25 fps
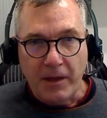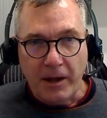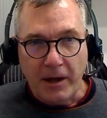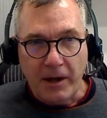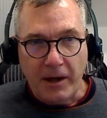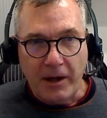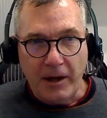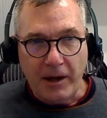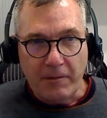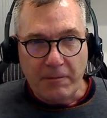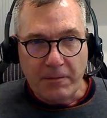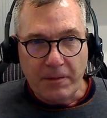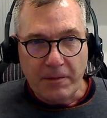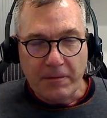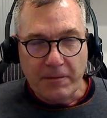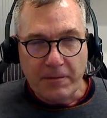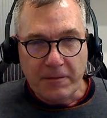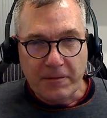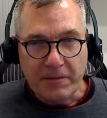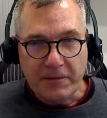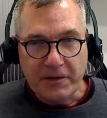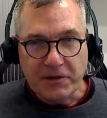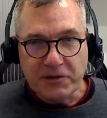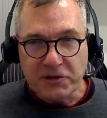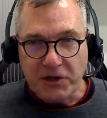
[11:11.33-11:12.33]

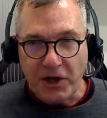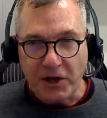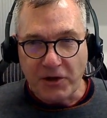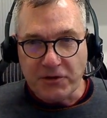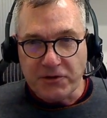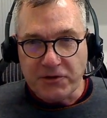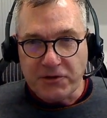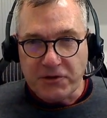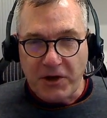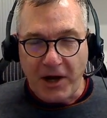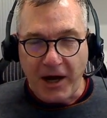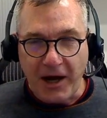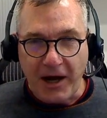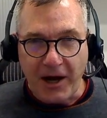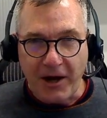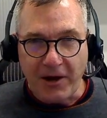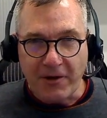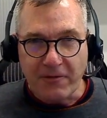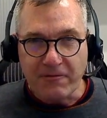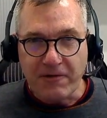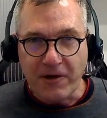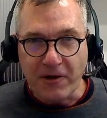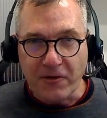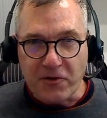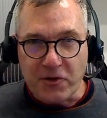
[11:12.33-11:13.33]
This showed you
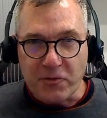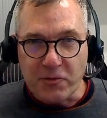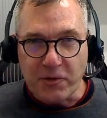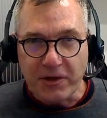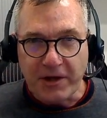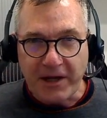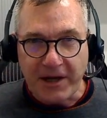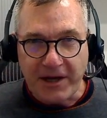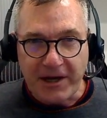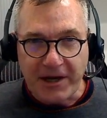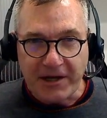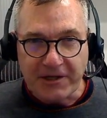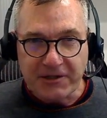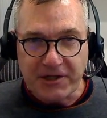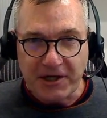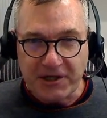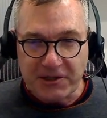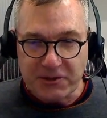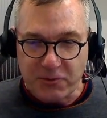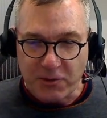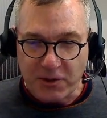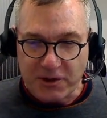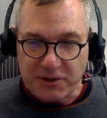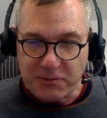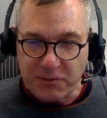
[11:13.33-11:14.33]
how vulnerable the
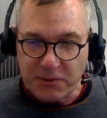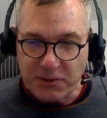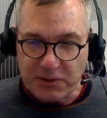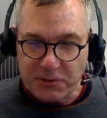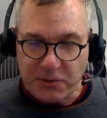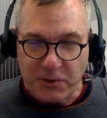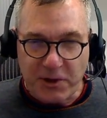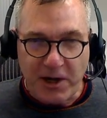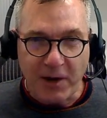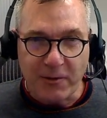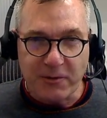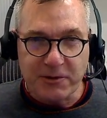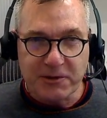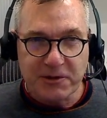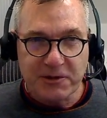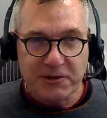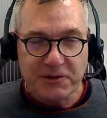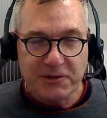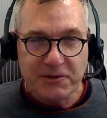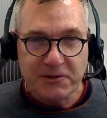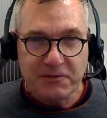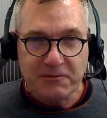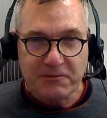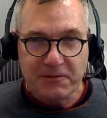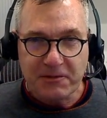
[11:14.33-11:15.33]
NHS was, because when I
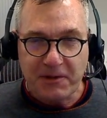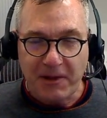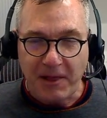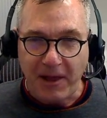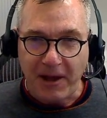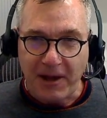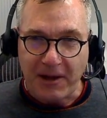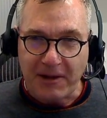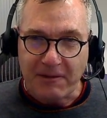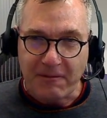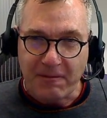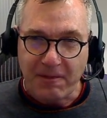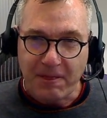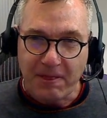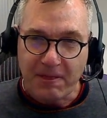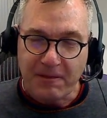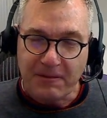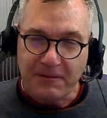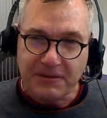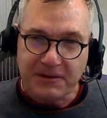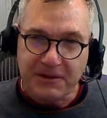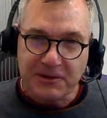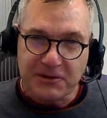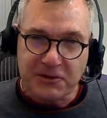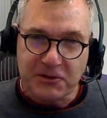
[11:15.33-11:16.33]
was
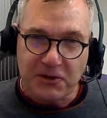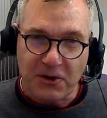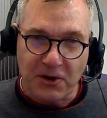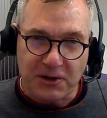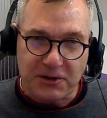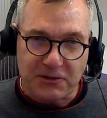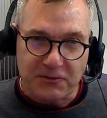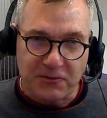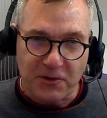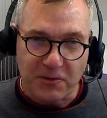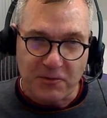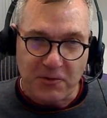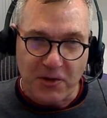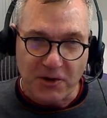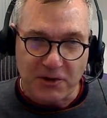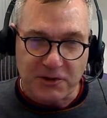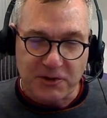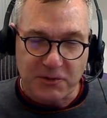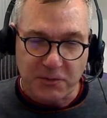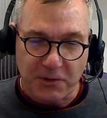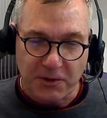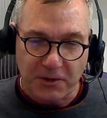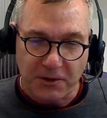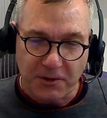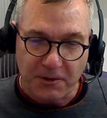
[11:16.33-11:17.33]
discharged from
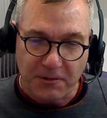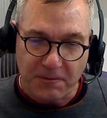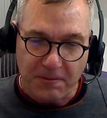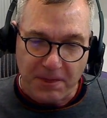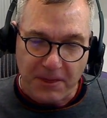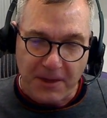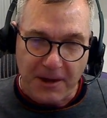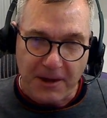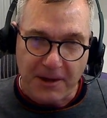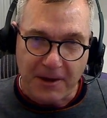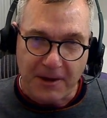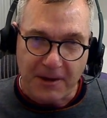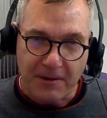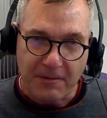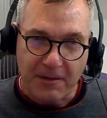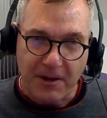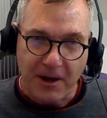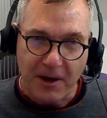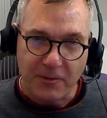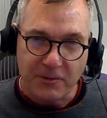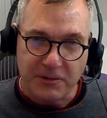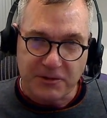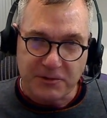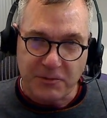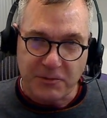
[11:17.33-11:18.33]
hospital,
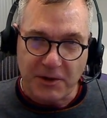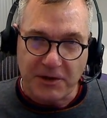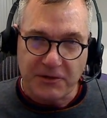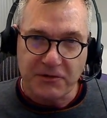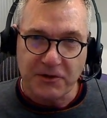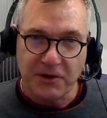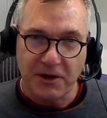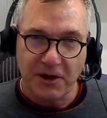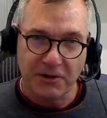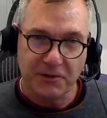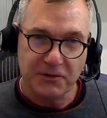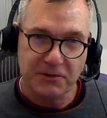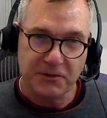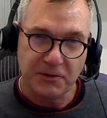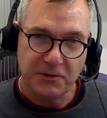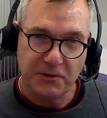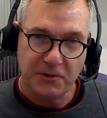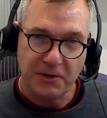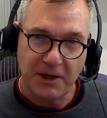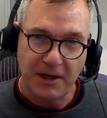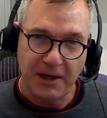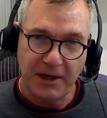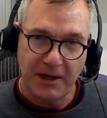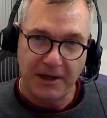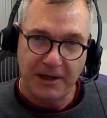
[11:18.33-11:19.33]
I was meant to go
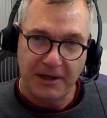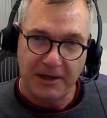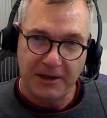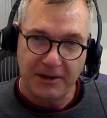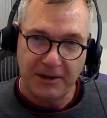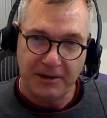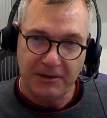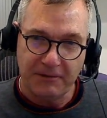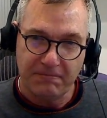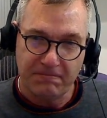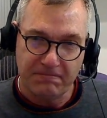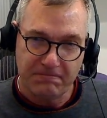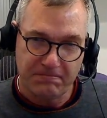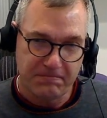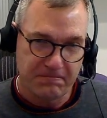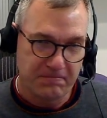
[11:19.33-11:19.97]
to an